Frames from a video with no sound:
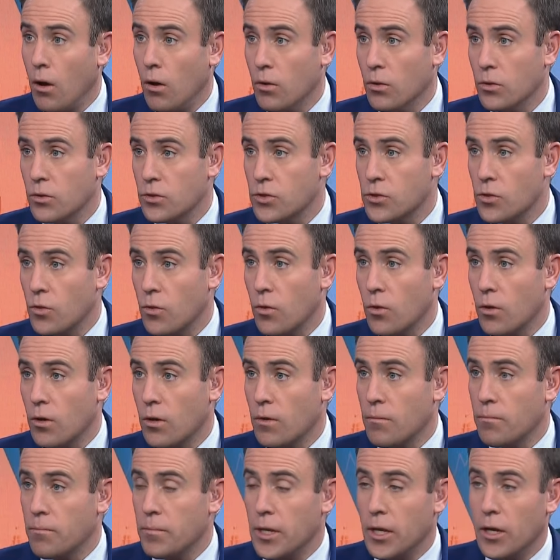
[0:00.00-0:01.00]
malls mm-hmm. or,
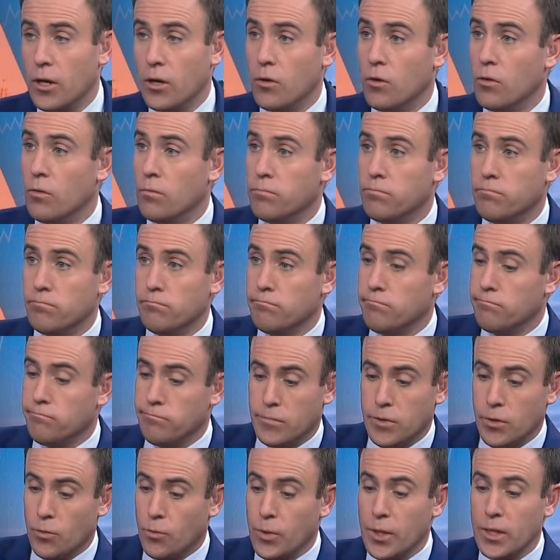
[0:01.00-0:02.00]
mm -hmm. you know,
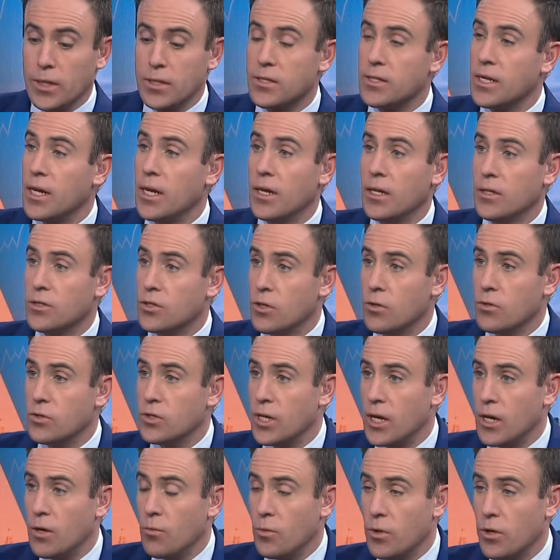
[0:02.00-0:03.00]
the real estate
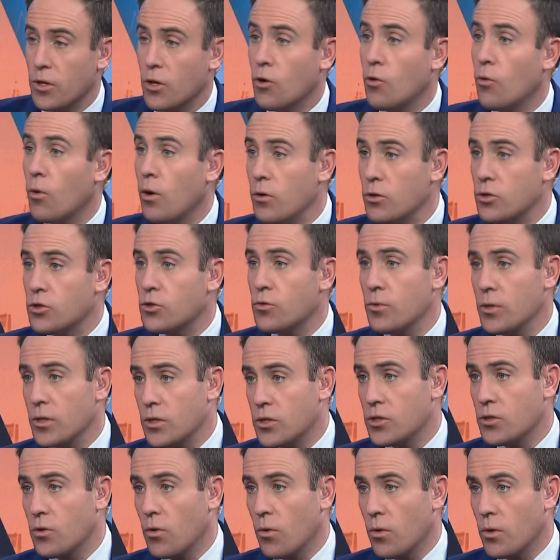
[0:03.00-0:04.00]
associated with a grocery
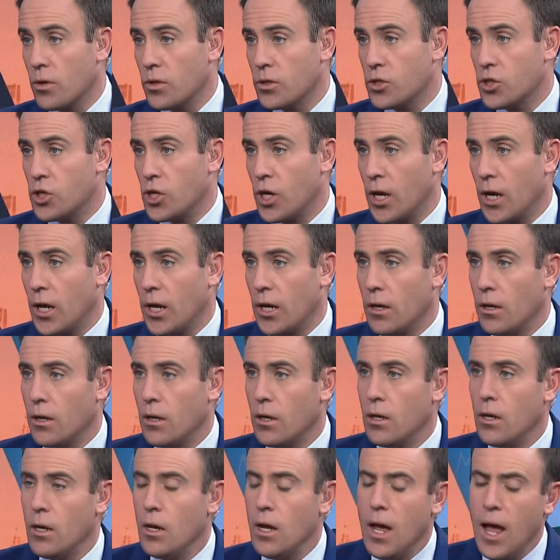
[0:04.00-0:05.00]
store chain.
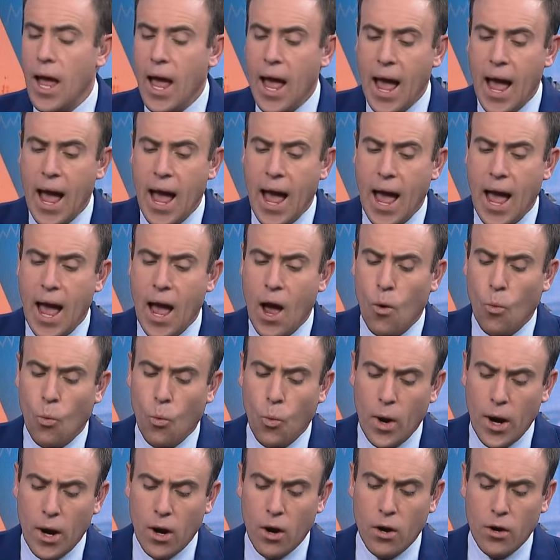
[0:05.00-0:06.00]

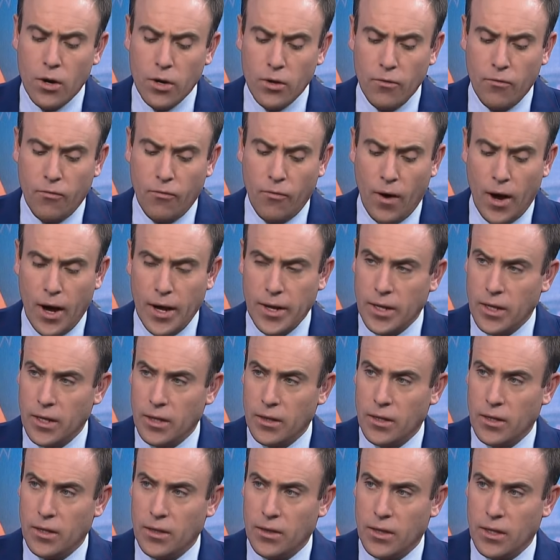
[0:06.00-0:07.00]
Where are you
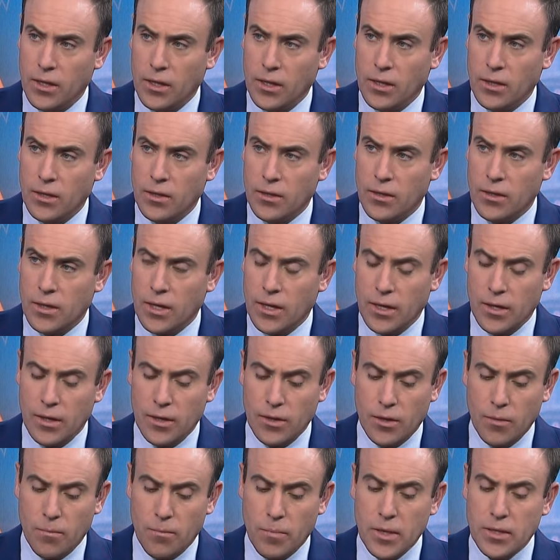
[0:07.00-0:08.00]
finding that the
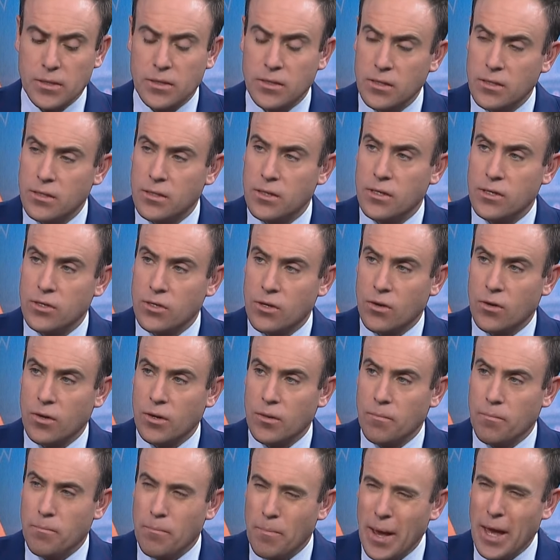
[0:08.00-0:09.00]
uh, the businesses are
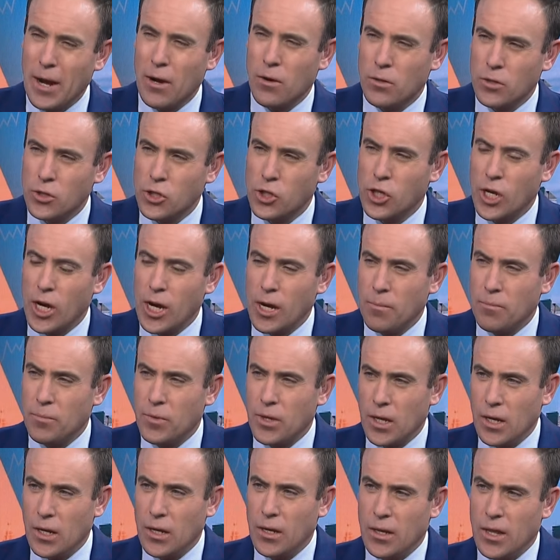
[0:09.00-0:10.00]
in better shape
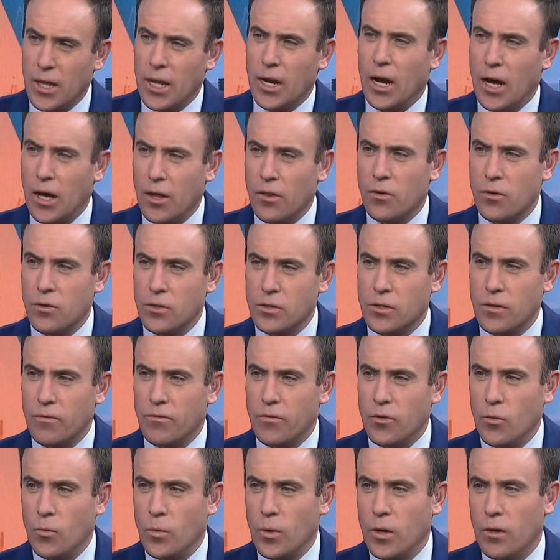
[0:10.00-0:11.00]
than than others,
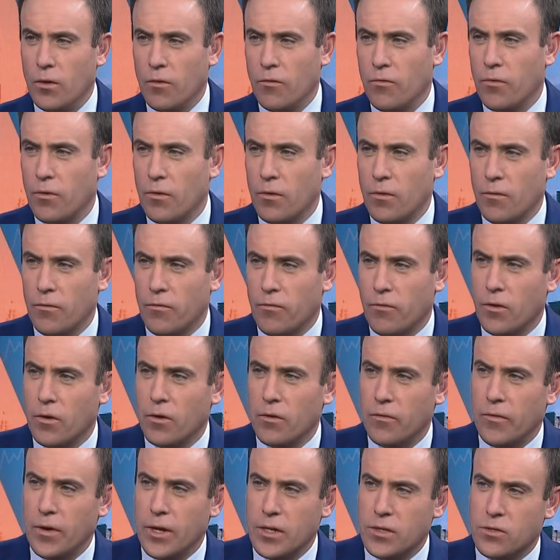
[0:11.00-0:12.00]
if you will, for for
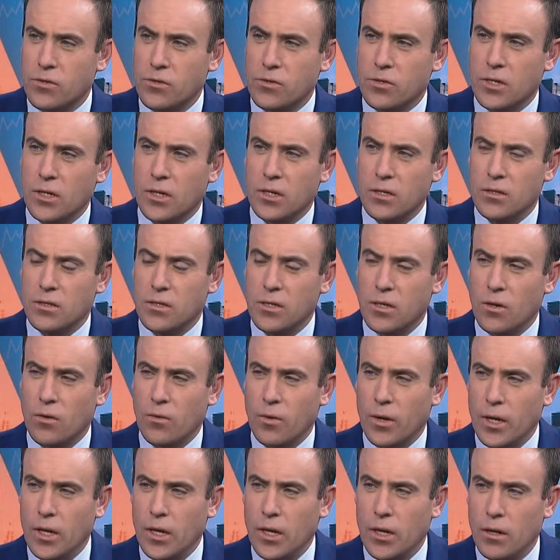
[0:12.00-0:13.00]
investors to consider
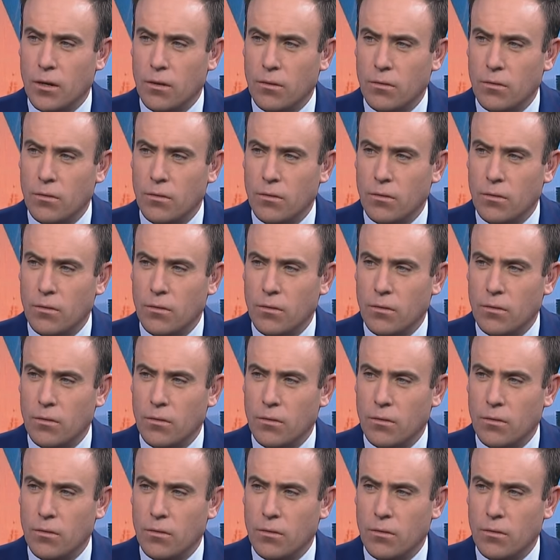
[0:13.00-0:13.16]
right